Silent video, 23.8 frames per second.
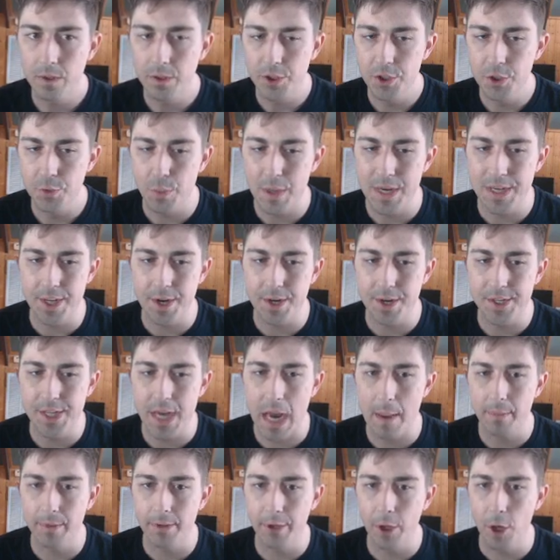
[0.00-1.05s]
Just waste their
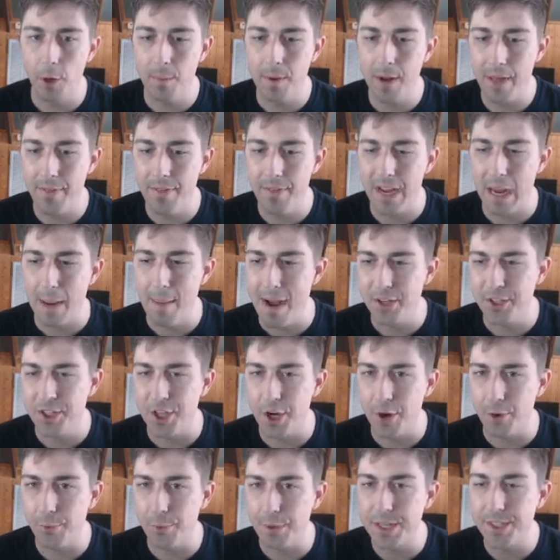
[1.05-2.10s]
time a little bit. I think I'm actually
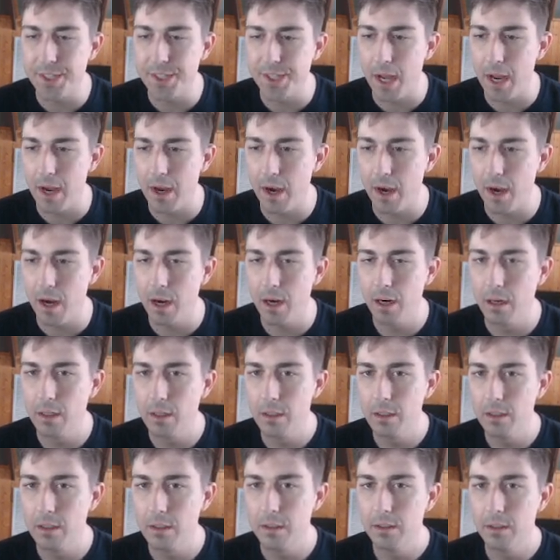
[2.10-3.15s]
going to reset here.
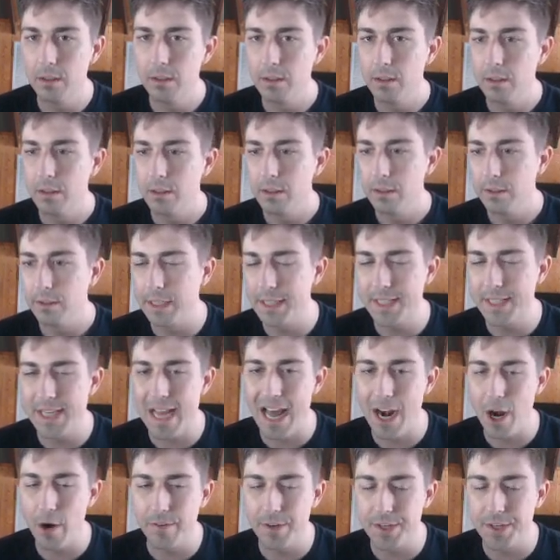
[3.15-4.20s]
Let's
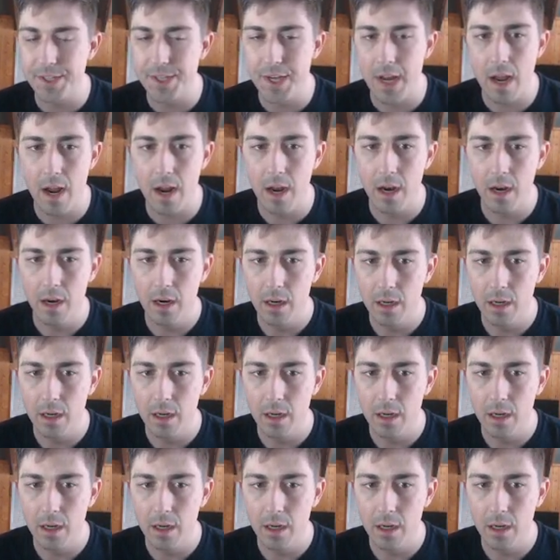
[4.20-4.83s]
not overstay.